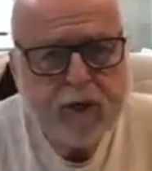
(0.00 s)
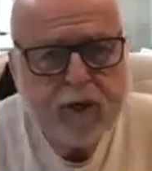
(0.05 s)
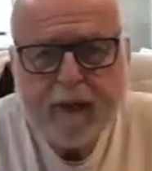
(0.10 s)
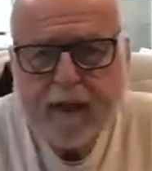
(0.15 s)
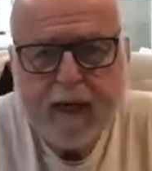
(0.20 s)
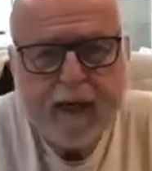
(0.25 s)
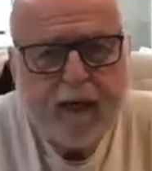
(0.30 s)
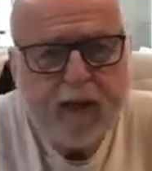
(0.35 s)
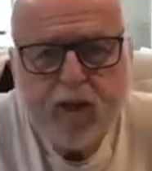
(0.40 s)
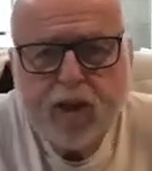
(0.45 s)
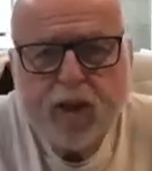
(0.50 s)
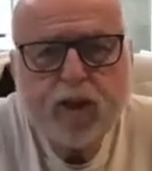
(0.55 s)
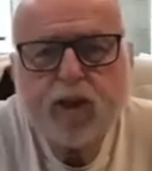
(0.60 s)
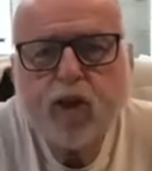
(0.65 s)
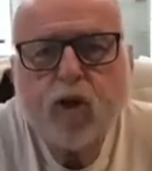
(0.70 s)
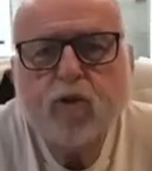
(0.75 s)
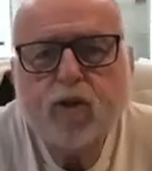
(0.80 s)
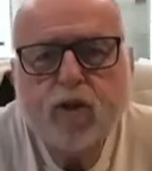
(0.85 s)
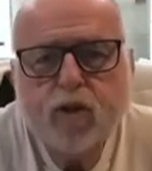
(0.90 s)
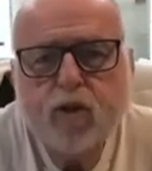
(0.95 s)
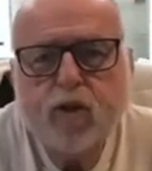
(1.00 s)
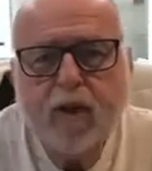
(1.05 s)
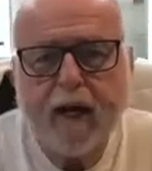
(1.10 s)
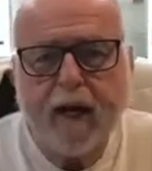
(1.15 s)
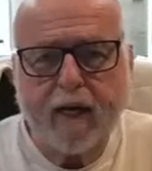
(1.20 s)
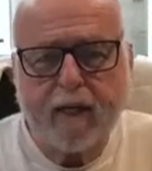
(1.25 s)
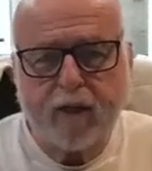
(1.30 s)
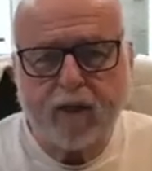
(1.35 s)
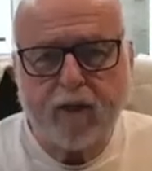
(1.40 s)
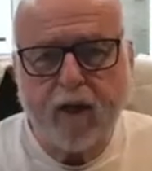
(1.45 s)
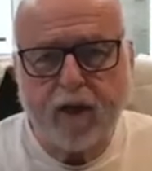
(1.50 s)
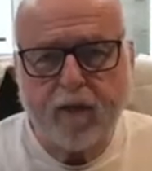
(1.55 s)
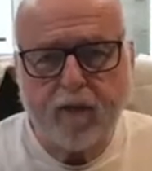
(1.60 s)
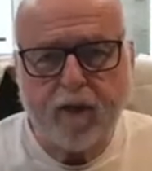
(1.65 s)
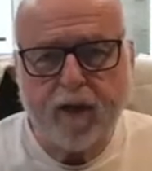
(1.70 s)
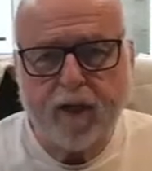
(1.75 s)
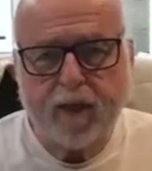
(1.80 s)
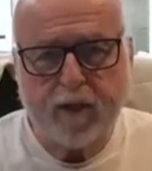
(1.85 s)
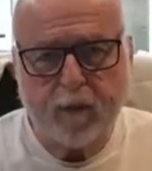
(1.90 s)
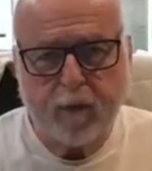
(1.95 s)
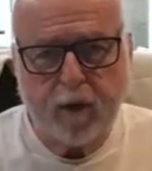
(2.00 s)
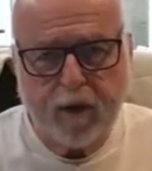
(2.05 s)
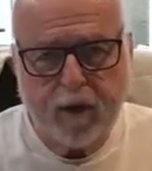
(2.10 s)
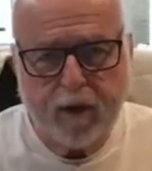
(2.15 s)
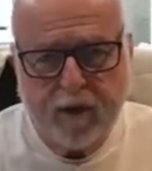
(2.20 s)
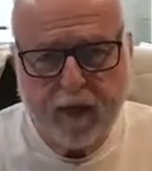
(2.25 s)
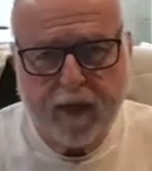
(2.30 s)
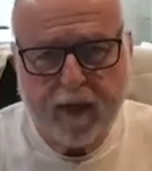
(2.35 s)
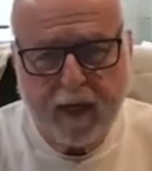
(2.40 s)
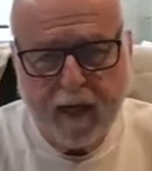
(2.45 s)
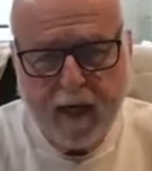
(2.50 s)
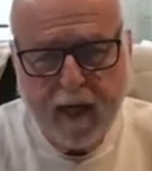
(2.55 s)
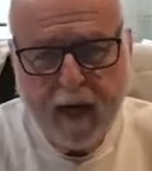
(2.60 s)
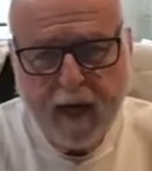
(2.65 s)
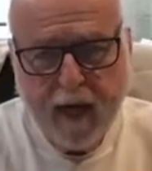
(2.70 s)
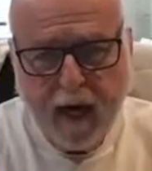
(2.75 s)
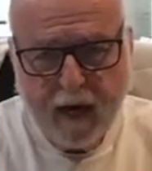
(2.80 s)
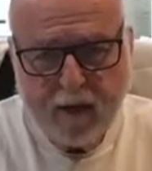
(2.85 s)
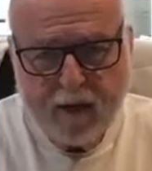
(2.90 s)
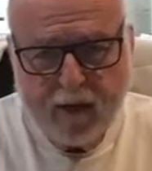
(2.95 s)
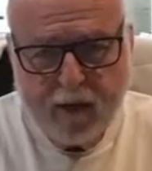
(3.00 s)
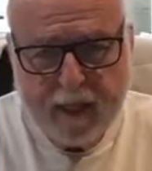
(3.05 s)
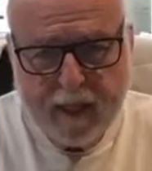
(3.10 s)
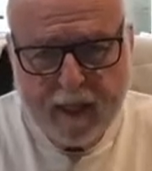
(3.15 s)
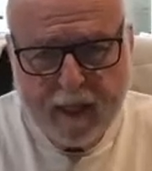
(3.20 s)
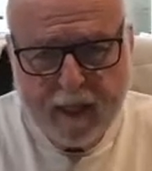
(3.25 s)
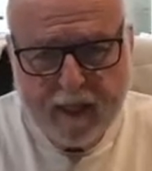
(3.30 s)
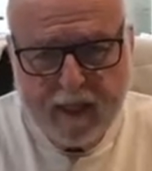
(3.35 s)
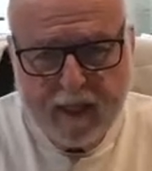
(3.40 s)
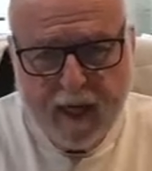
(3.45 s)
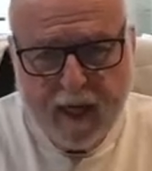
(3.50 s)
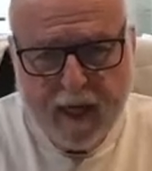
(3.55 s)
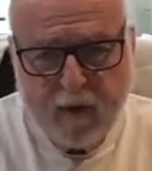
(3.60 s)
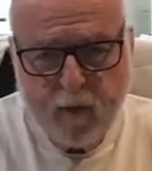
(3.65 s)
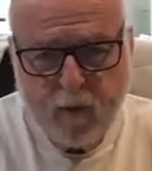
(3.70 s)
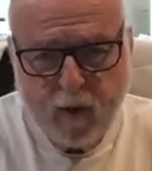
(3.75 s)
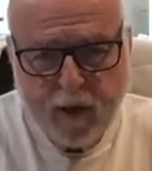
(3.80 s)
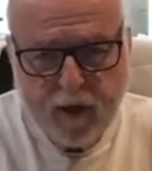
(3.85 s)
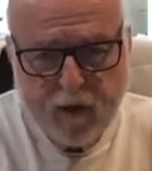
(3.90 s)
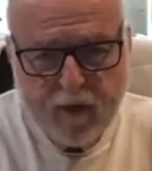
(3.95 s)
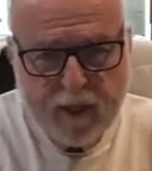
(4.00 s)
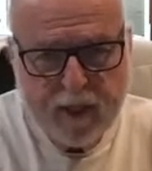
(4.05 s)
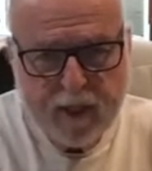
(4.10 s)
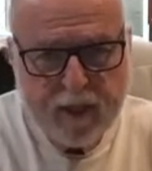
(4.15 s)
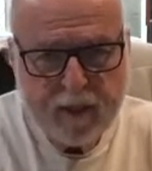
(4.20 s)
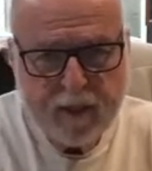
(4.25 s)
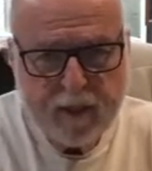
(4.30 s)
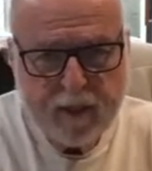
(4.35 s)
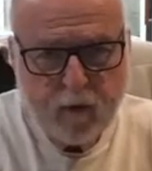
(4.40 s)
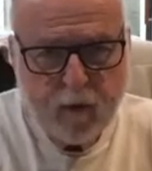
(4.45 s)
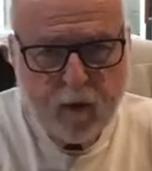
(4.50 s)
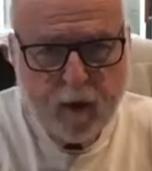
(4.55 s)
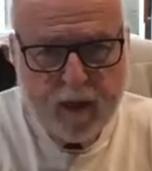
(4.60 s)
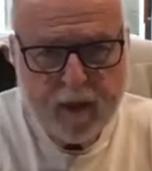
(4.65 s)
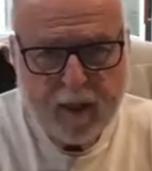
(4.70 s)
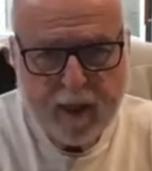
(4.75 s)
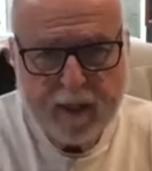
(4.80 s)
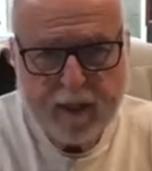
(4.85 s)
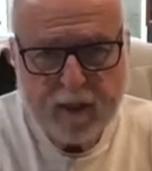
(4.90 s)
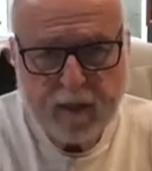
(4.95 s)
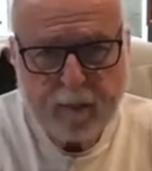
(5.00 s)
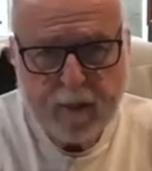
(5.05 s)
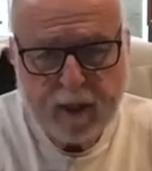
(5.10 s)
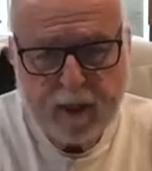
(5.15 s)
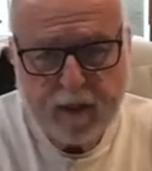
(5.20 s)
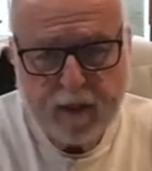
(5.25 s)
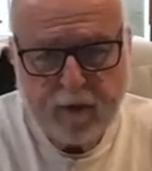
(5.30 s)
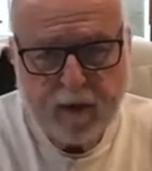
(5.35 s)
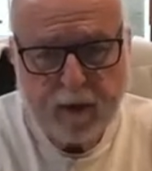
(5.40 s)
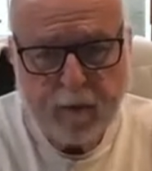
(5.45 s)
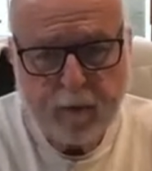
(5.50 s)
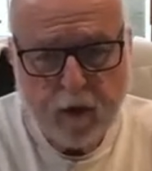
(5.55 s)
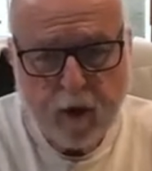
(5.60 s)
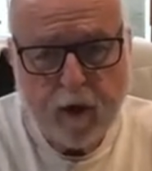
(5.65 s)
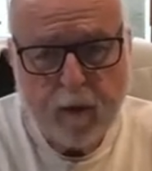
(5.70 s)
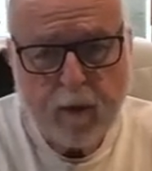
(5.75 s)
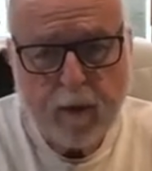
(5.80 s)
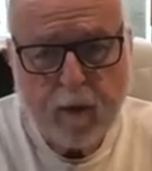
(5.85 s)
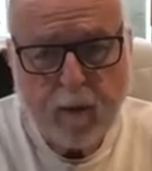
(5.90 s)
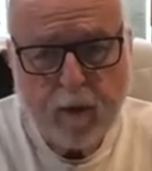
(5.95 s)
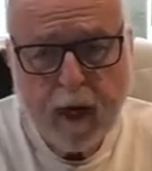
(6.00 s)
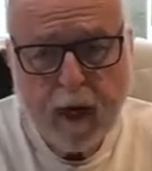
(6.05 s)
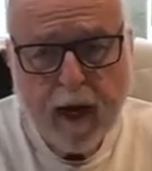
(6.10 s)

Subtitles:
That you just don't do that. It's not feasible. They're in a clinic setting where they're dealing with a specific problem.